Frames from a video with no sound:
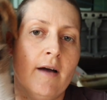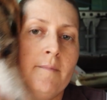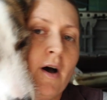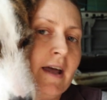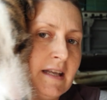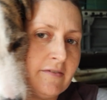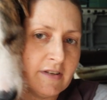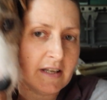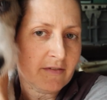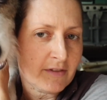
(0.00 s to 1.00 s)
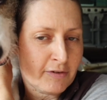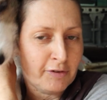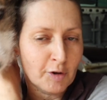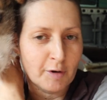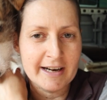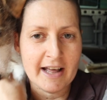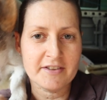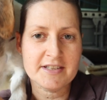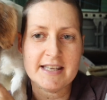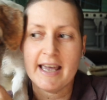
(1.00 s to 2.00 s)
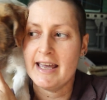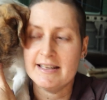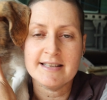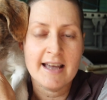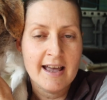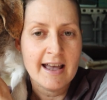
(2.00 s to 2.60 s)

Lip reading: I might even give the floor another sand